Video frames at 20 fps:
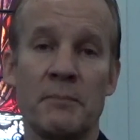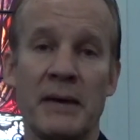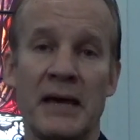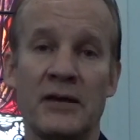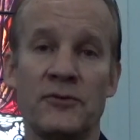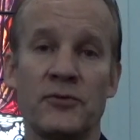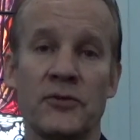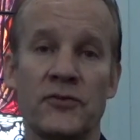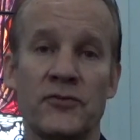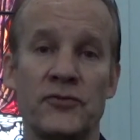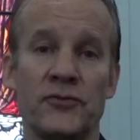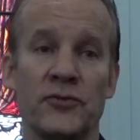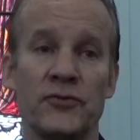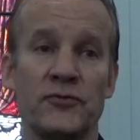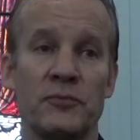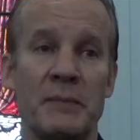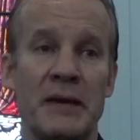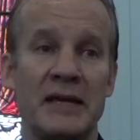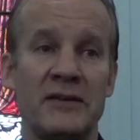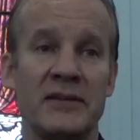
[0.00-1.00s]
Patrick's
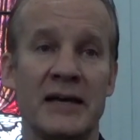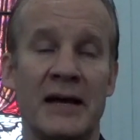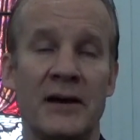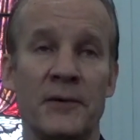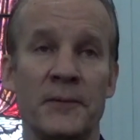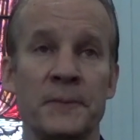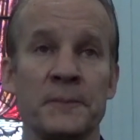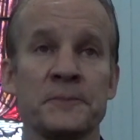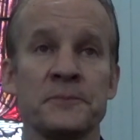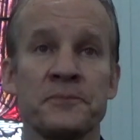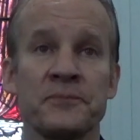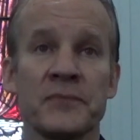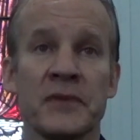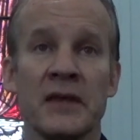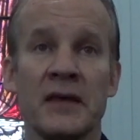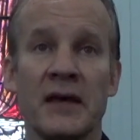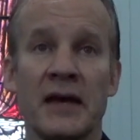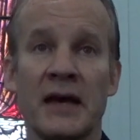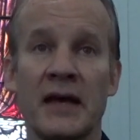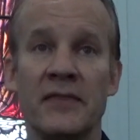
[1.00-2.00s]
Church, Maytown,
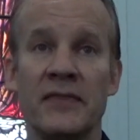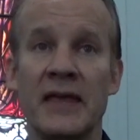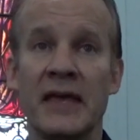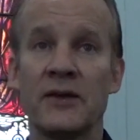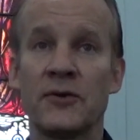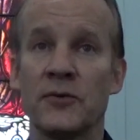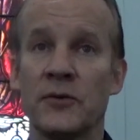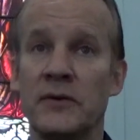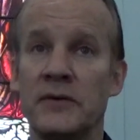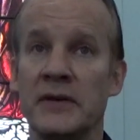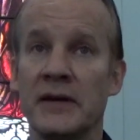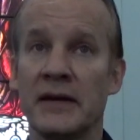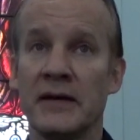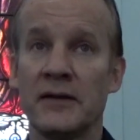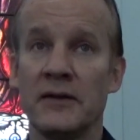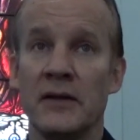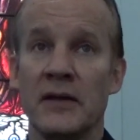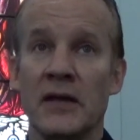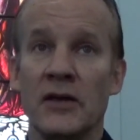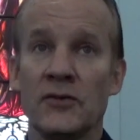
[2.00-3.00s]
and they could
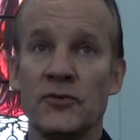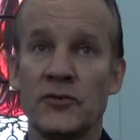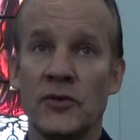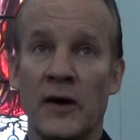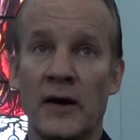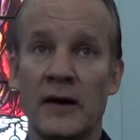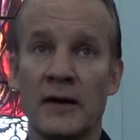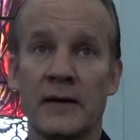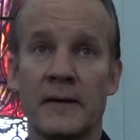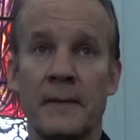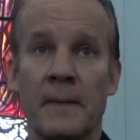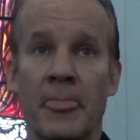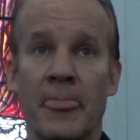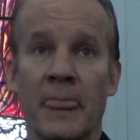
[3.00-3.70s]
talk